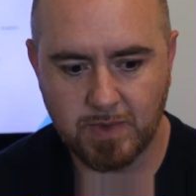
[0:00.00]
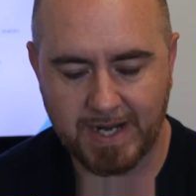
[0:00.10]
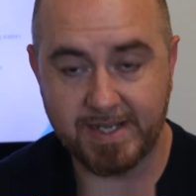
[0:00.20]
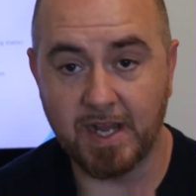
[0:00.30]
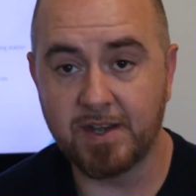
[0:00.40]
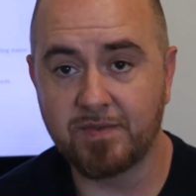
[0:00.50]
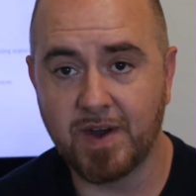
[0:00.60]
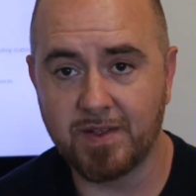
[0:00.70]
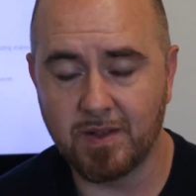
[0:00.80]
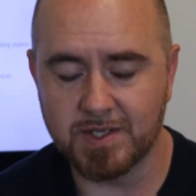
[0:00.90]

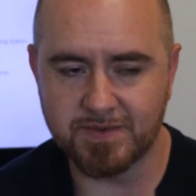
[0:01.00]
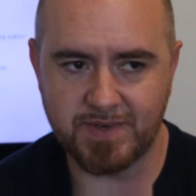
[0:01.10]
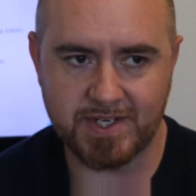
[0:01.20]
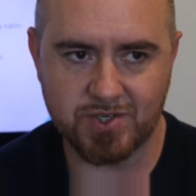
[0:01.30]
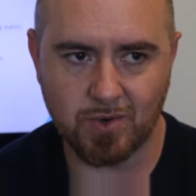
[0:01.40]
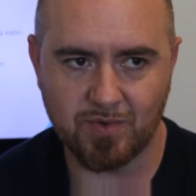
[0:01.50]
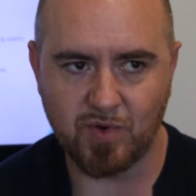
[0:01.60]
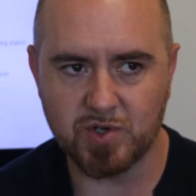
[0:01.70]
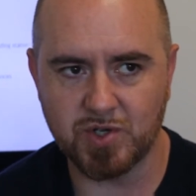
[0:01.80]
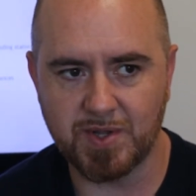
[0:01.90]
identify the laws of nature, or
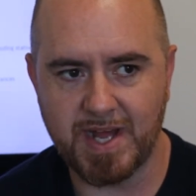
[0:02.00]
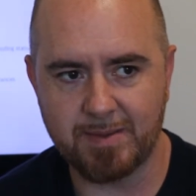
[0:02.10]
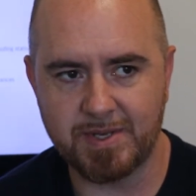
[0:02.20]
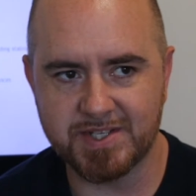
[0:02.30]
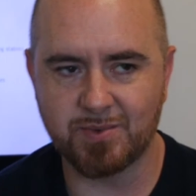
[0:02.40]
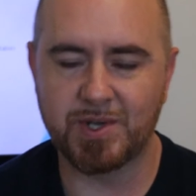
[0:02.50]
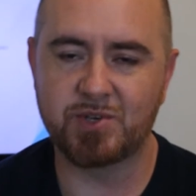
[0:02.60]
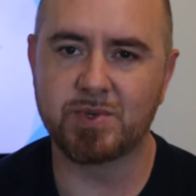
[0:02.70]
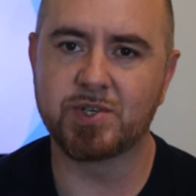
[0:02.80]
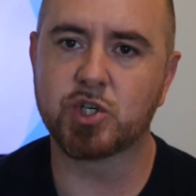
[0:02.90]
functional anatomy is the way
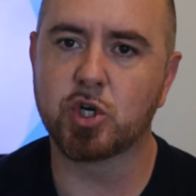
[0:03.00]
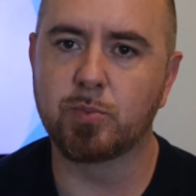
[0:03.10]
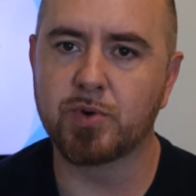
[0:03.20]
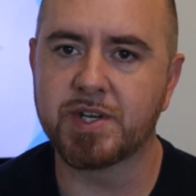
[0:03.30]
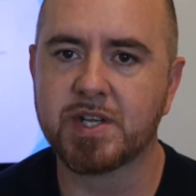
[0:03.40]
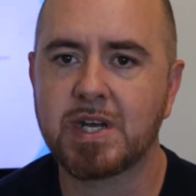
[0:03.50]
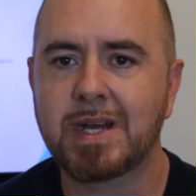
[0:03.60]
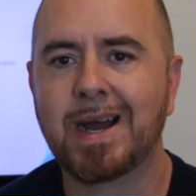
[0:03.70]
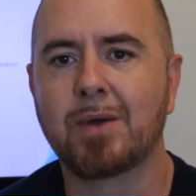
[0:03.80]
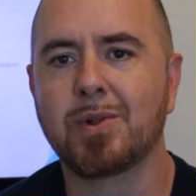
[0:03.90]
to interpret
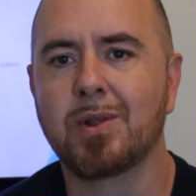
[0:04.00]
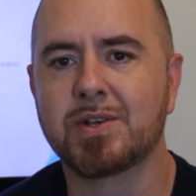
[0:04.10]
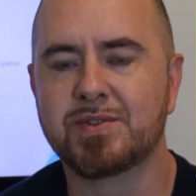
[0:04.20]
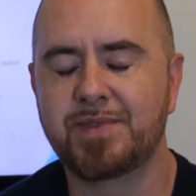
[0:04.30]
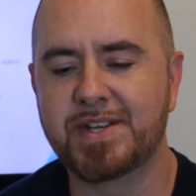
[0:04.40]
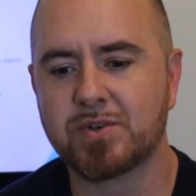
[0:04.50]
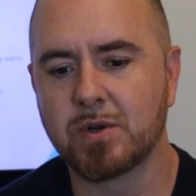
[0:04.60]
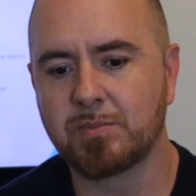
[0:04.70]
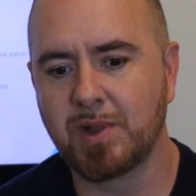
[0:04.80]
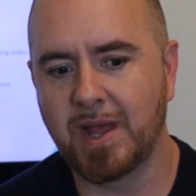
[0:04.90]
how the laws of nature
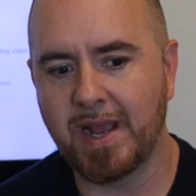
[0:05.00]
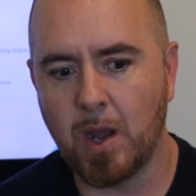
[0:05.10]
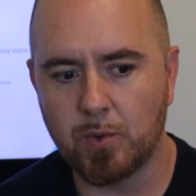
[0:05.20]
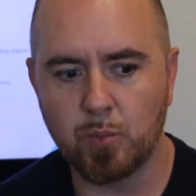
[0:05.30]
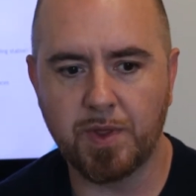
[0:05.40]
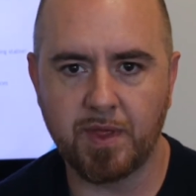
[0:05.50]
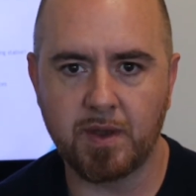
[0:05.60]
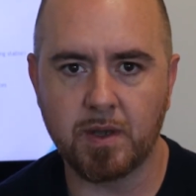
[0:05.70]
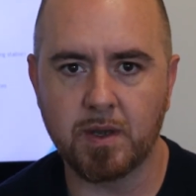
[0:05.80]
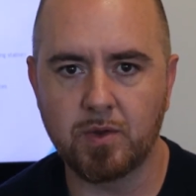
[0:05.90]
are playing out
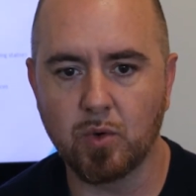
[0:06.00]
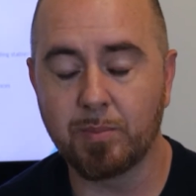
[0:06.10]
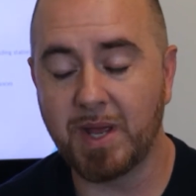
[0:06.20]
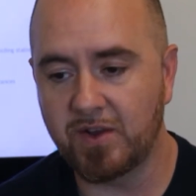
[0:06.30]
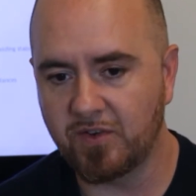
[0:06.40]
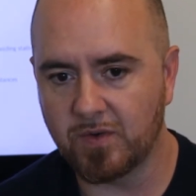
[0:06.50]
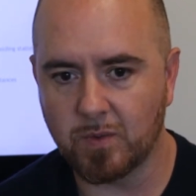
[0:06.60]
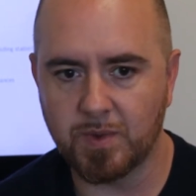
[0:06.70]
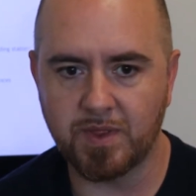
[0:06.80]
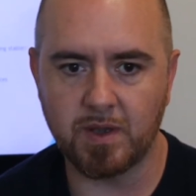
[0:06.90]
within your patient or
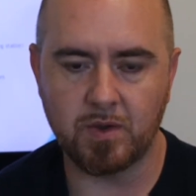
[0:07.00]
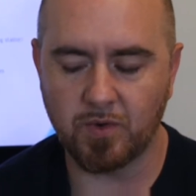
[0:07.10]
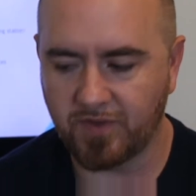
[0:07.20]
within your